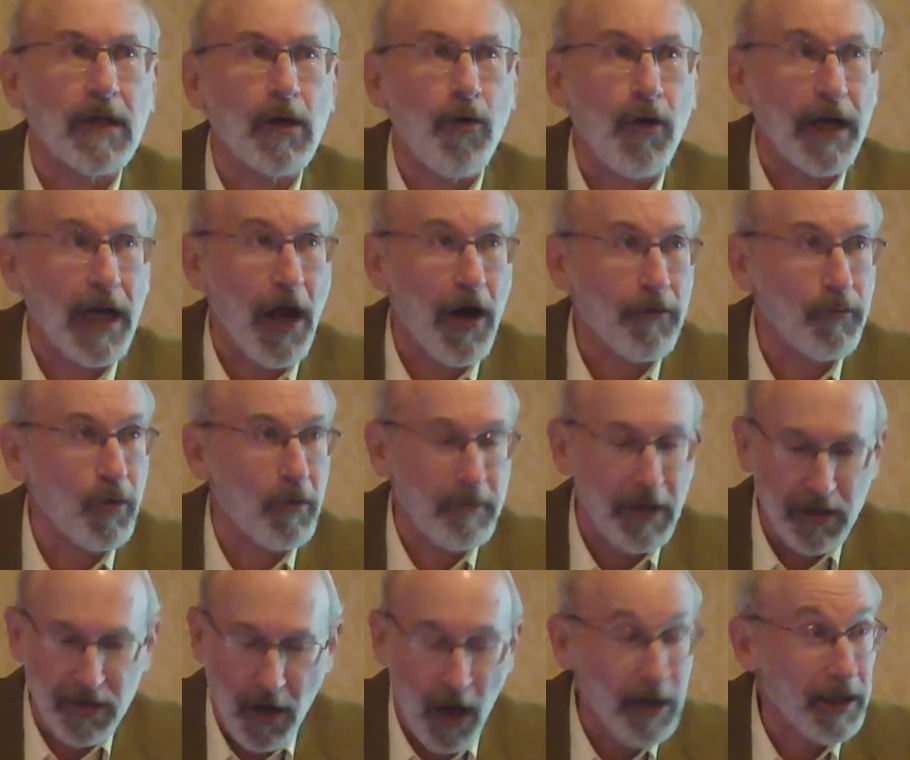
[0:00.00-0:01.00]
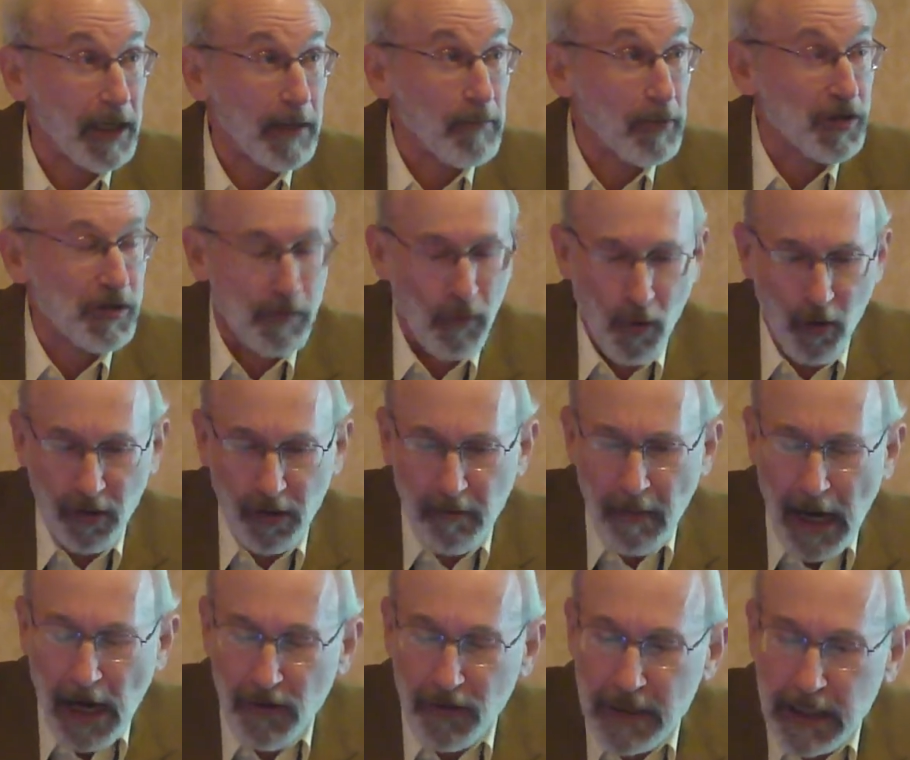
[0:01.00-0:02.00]
Coillard will be talking much more
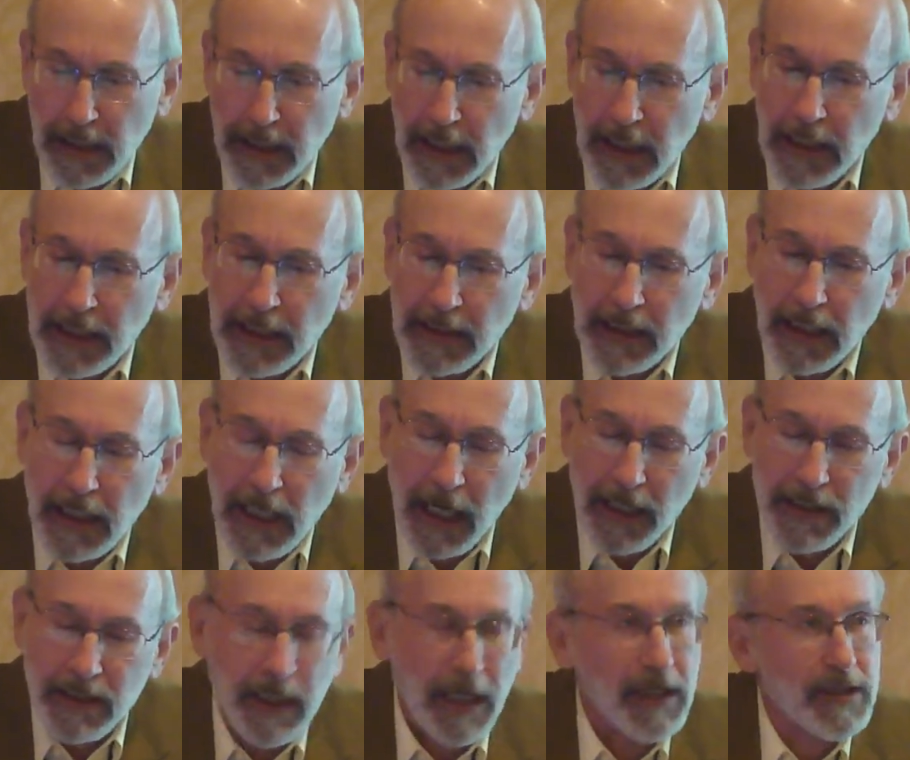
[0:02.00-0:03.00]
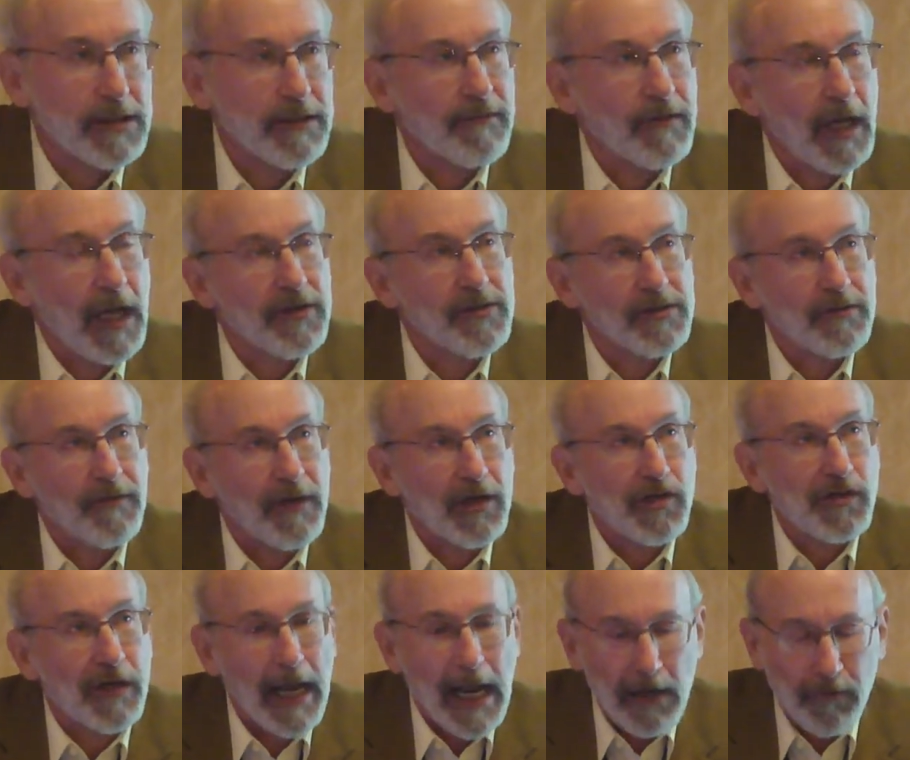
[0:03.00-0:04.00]
about in the context of
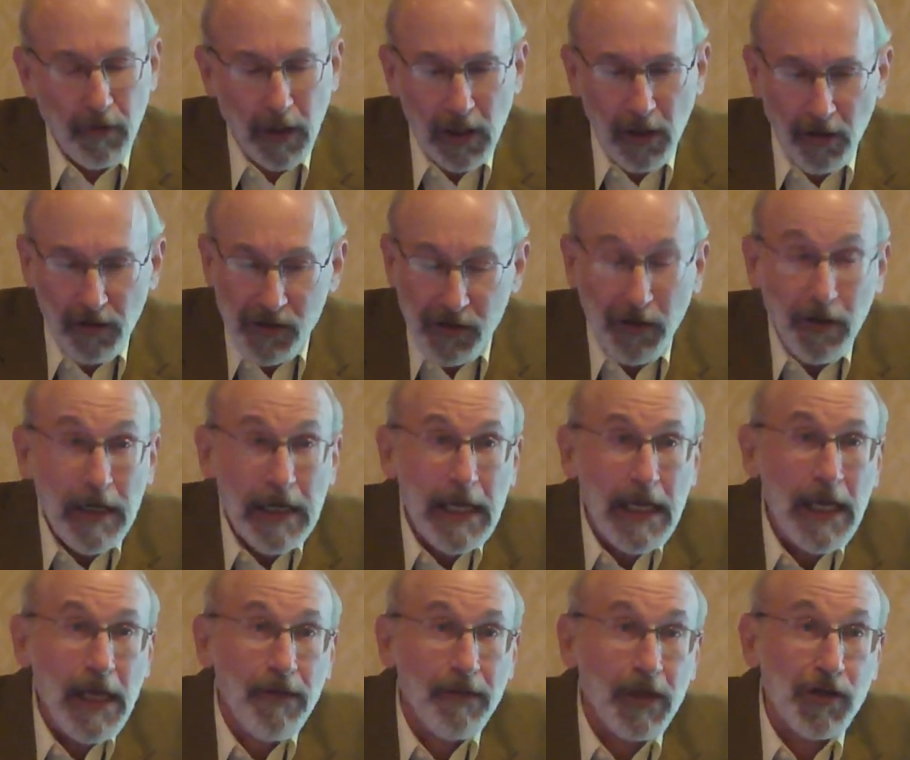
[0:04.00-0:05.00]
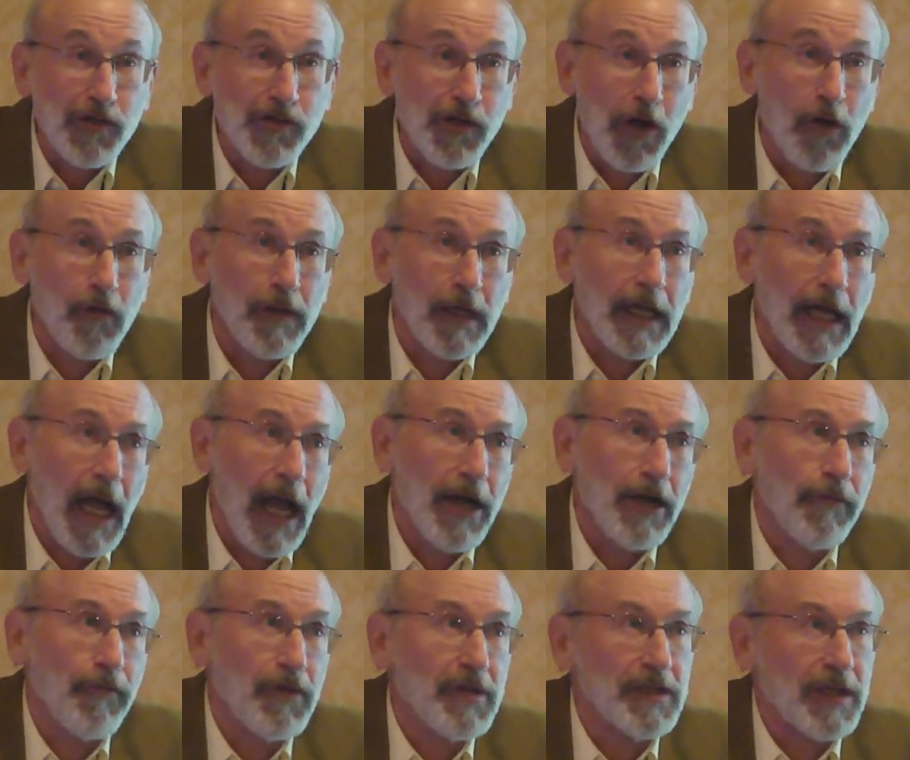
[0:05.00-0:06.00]
conservation agriculture, that show the
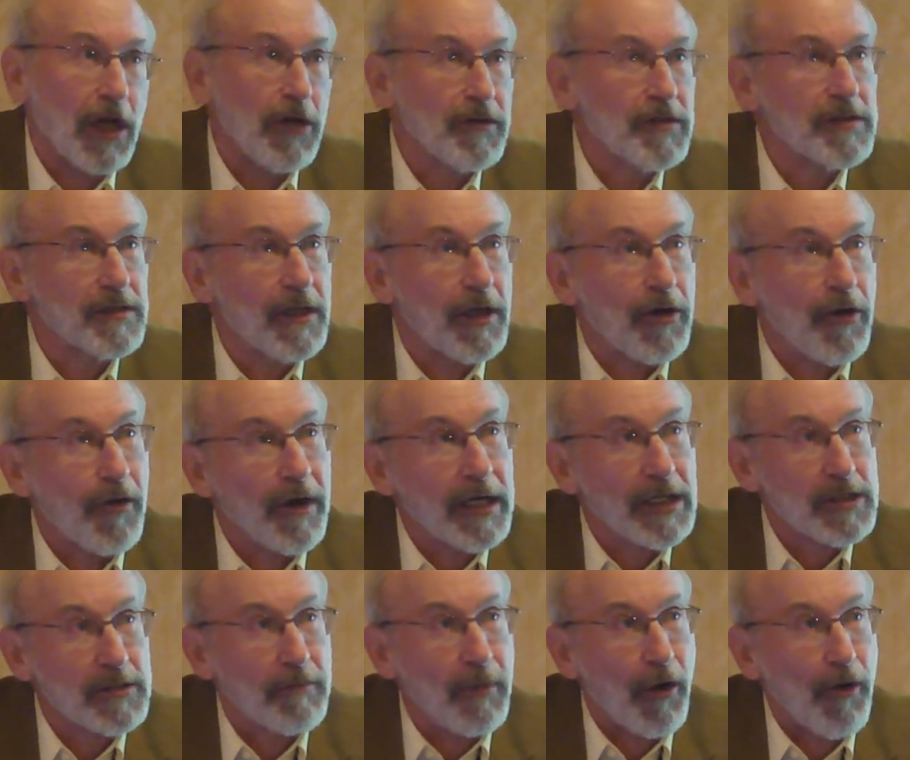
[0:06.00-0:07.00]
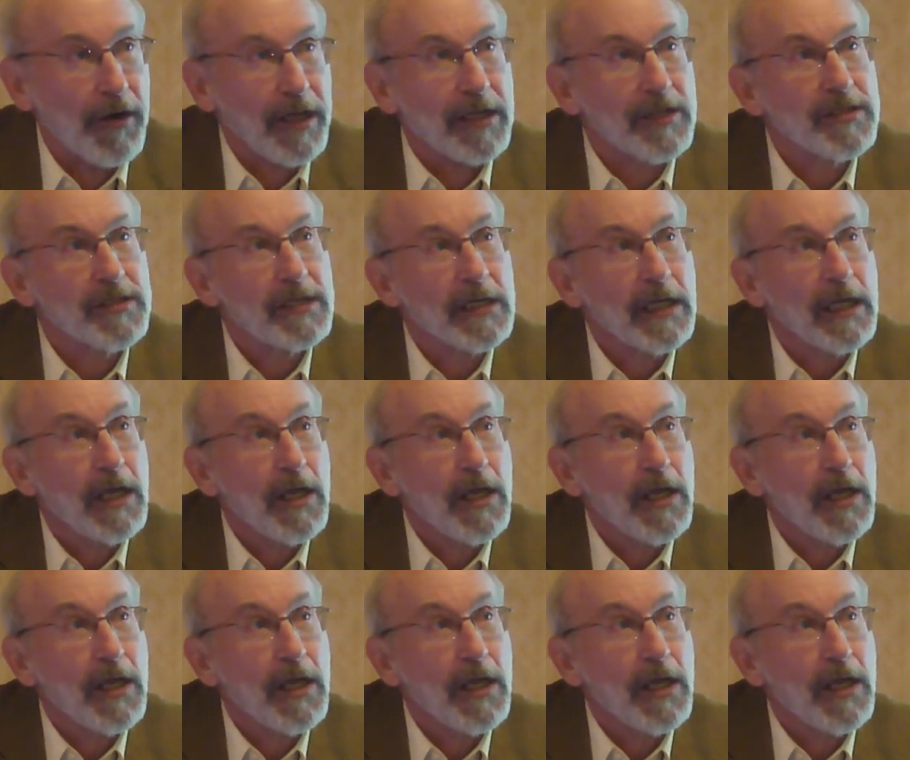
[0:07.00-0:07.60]
kind of results that are experienced